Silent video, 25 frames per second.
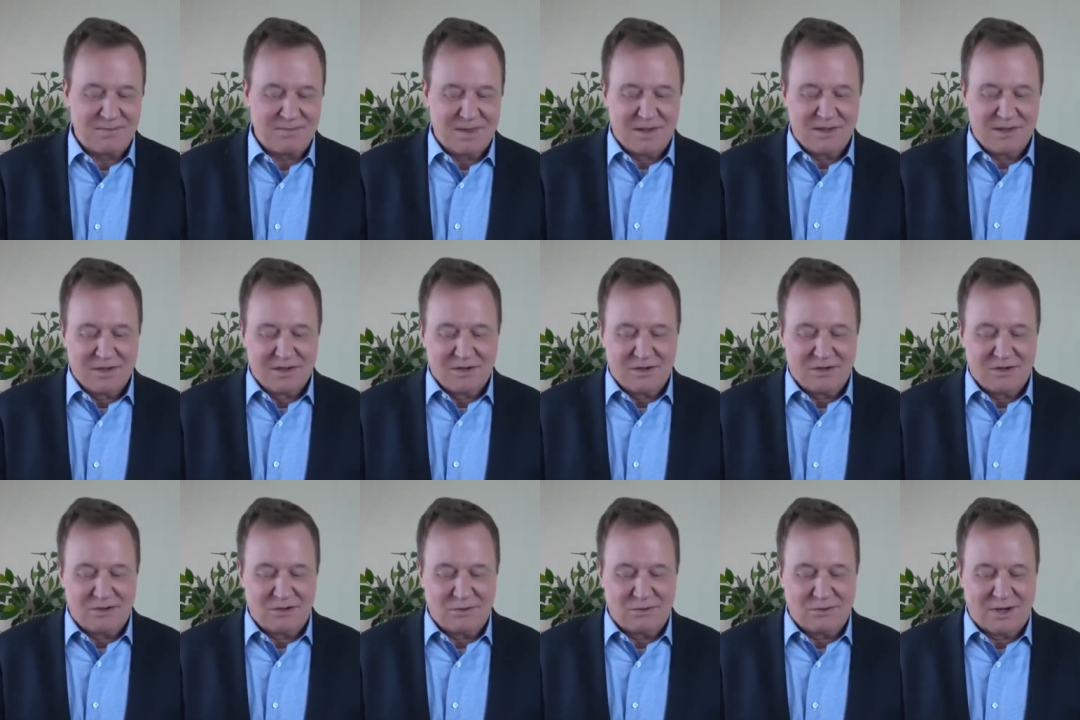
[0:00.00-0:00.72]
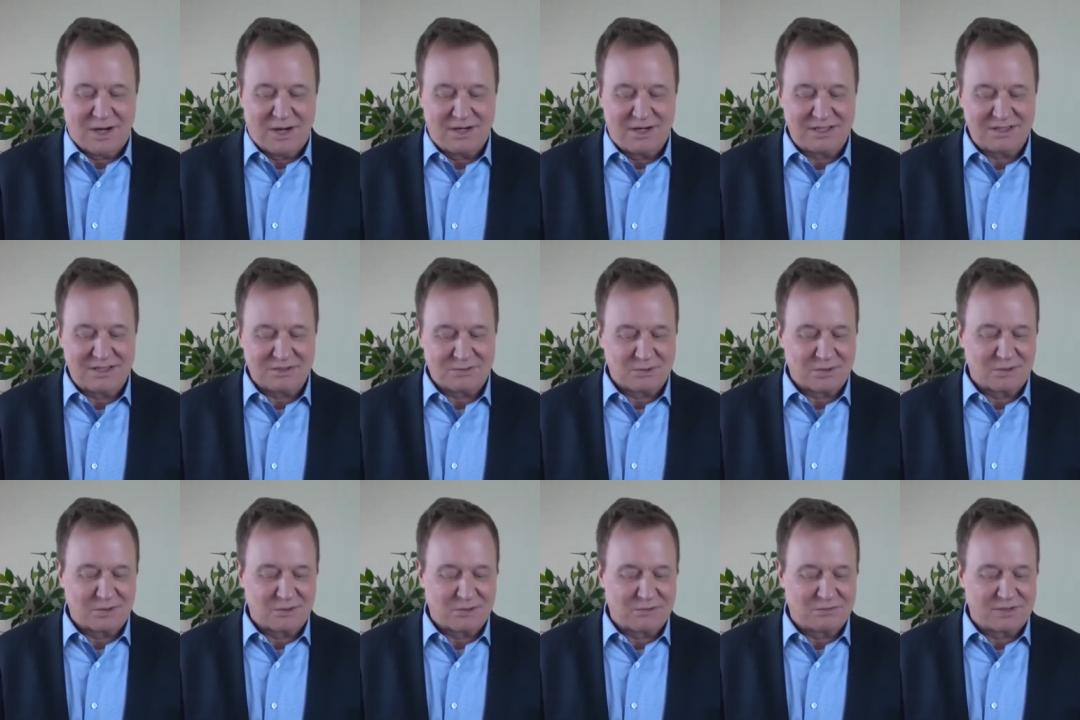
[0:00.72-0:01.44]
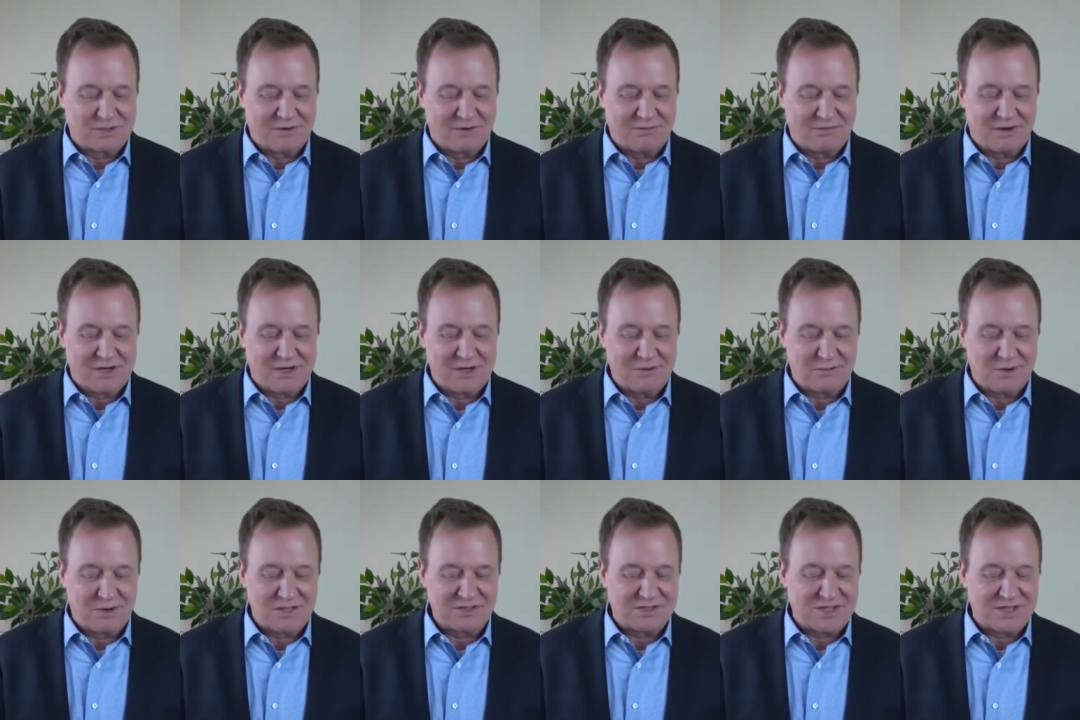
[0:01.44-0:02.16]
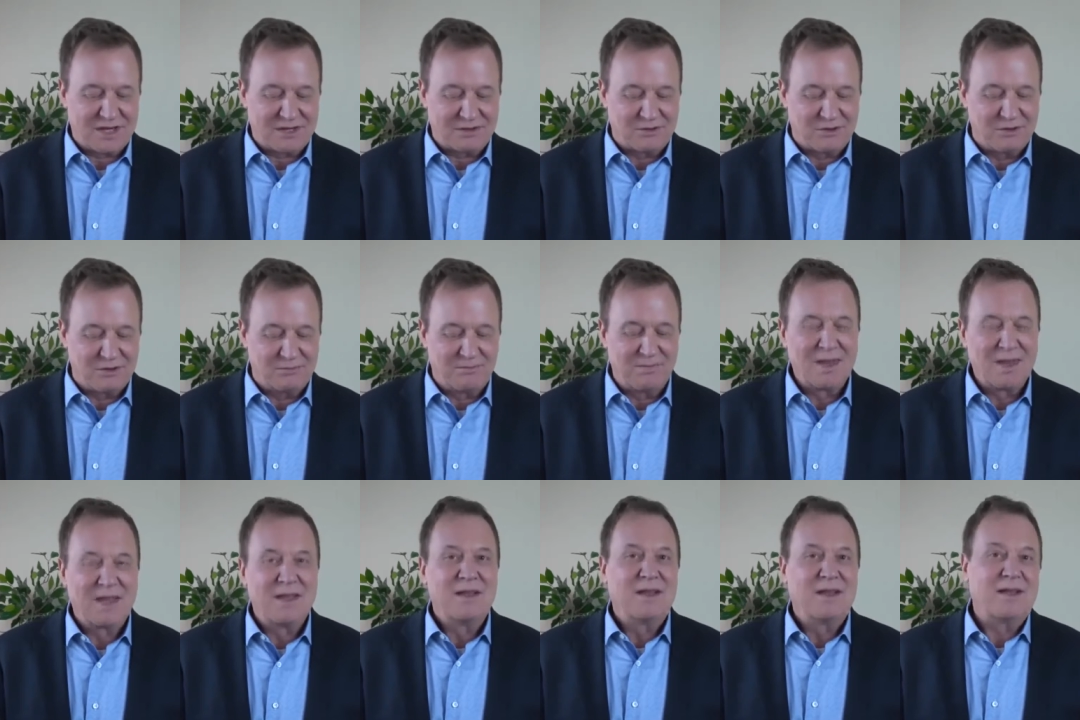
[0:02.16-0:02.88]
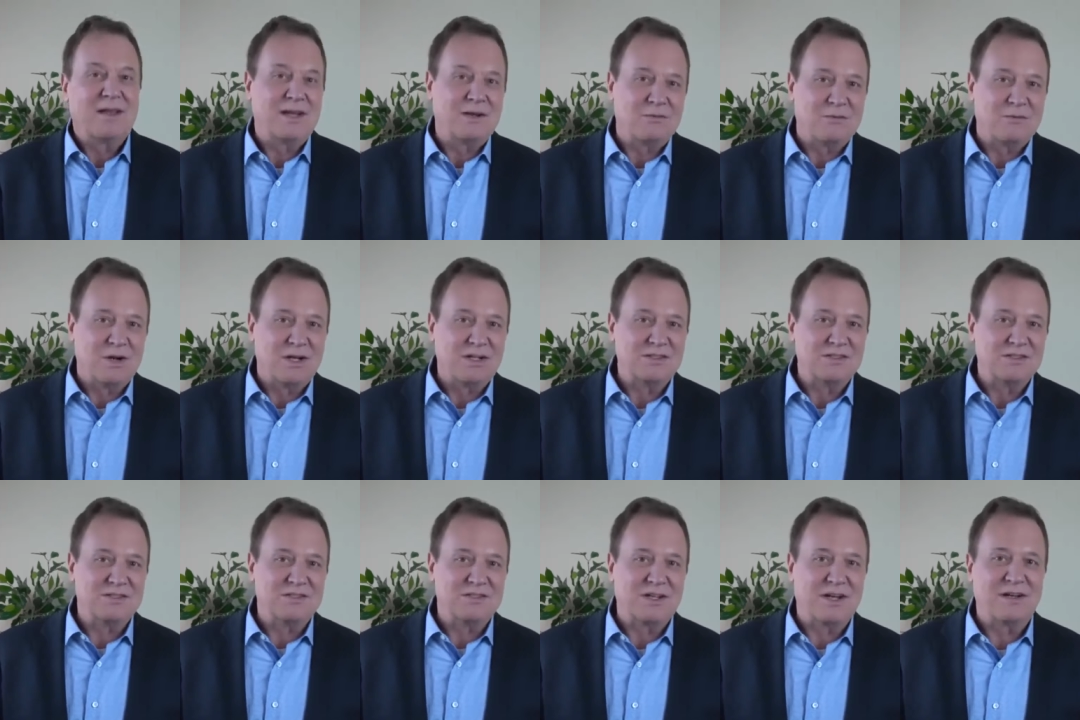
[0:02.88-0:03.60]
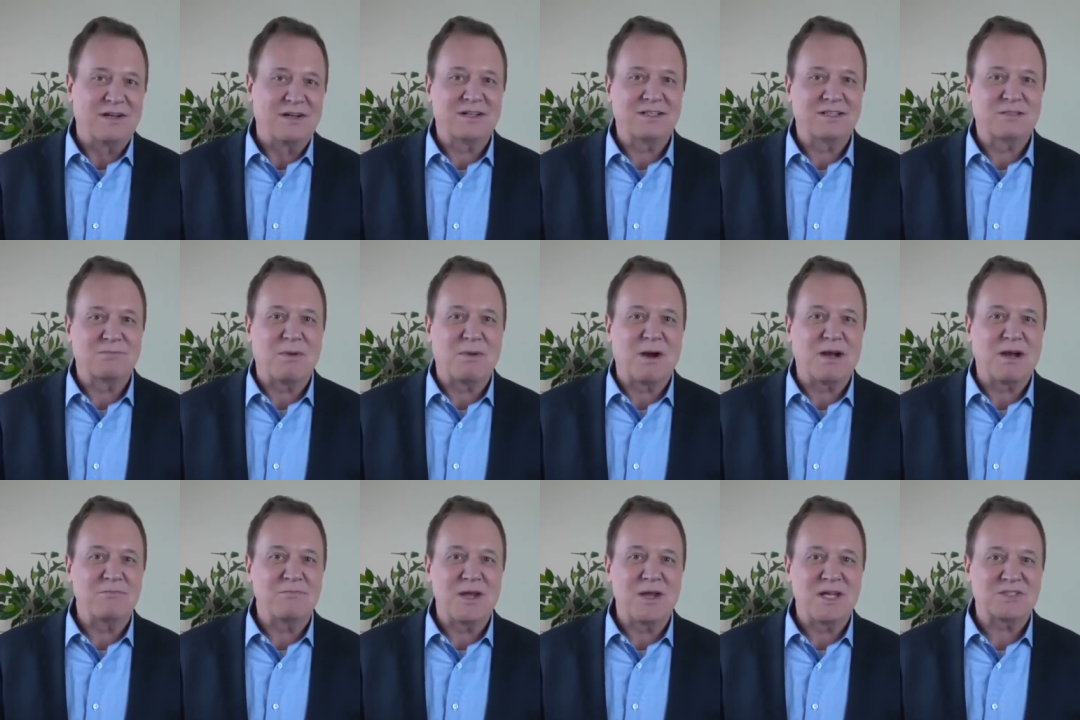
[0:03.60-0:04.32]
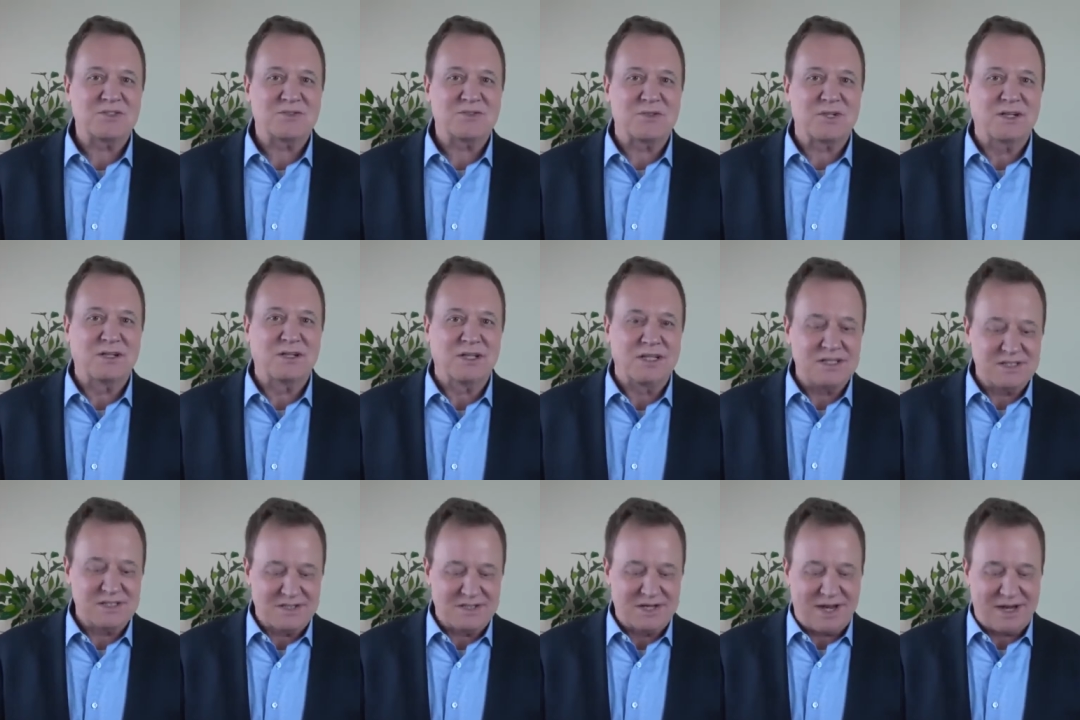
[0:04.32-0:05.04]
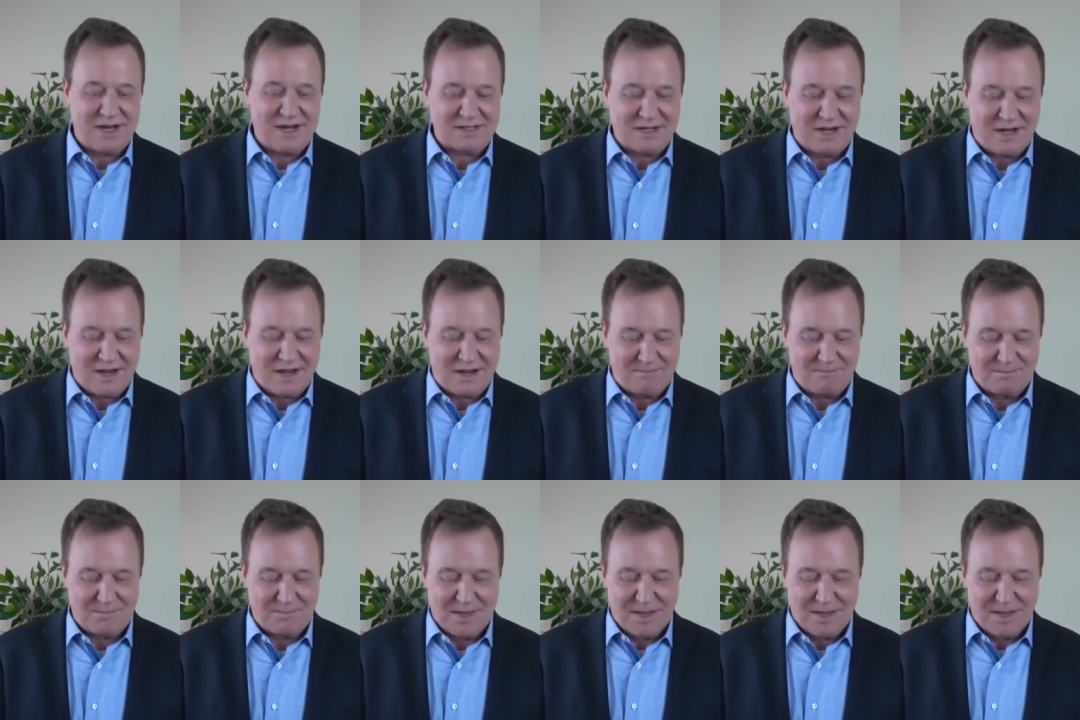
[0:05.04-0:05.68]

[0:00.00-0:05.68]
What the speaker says: who he's a real giver. He runs that group, and he runs expiredmasteryelite.com.